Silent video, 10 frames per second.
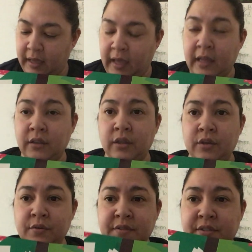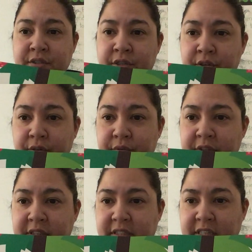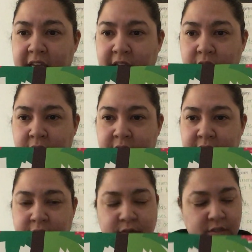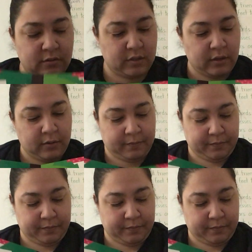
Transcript: and loose tooth T. Look at his loose tooth there.